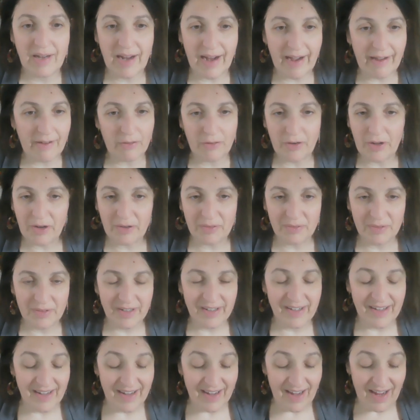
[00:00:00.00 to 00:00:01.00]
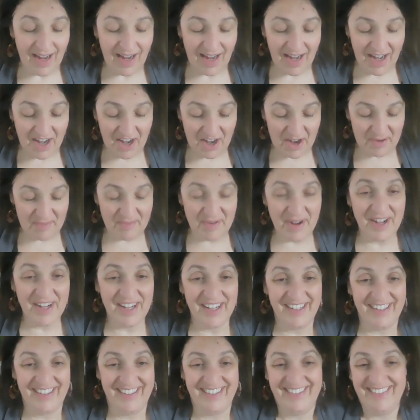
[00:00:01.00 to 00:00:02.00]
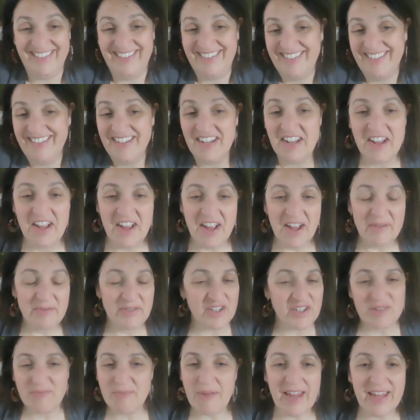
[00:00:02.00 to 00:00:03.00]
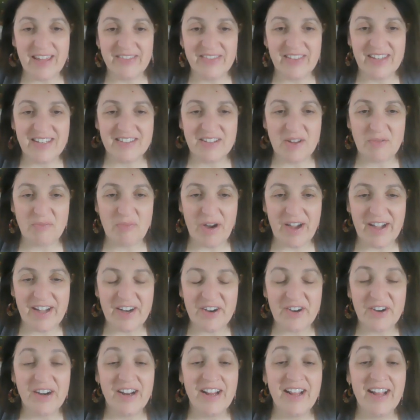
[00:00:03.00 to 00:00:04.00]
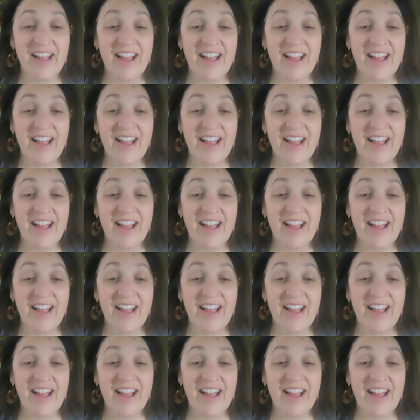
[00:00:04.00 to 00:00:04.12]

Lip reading: I don't know. Um, just making things up right here.